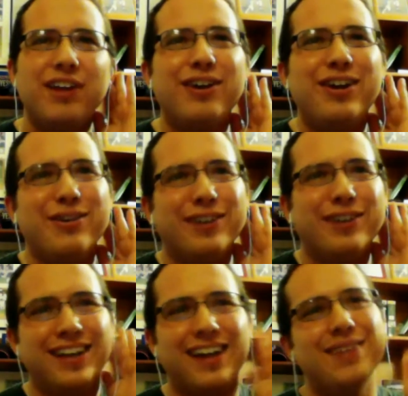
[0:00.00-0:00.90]

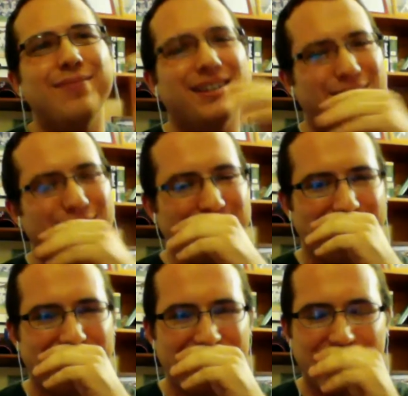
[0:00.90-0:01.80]
hearing Dante Basco doing
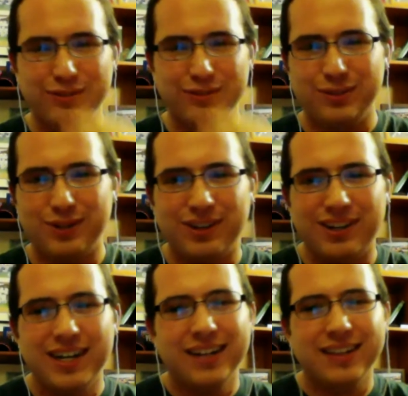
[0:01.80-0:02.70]
70-year-old Zuko.
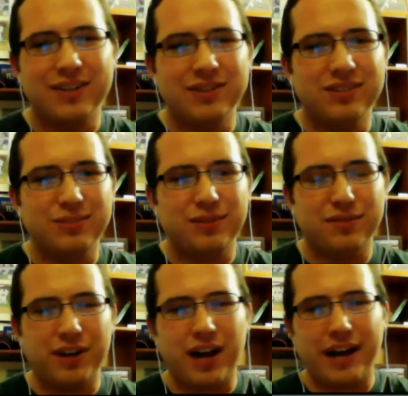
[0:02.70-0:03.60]
That would just be
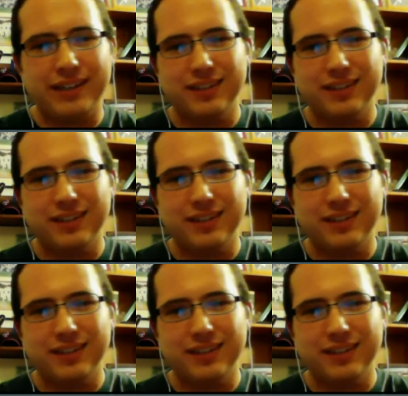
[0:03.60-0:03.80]
very odd.